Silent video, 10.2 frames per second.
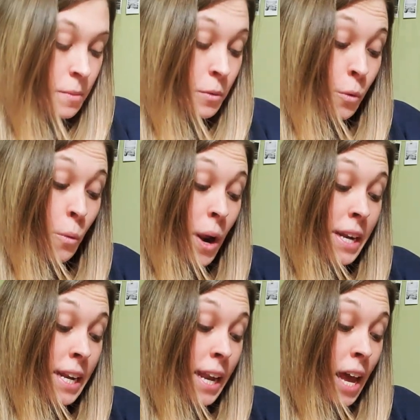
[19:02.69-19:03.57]
gonna write
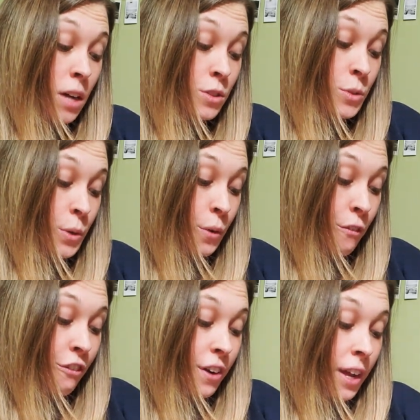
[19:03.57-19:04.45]
it down so I don't
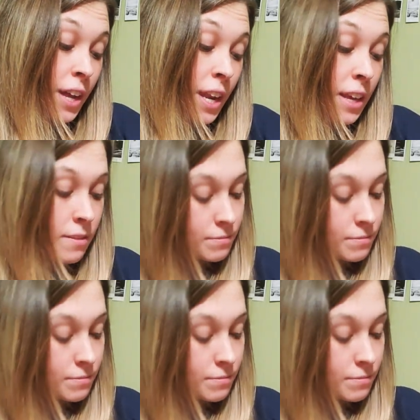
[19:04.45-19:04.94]
forget it.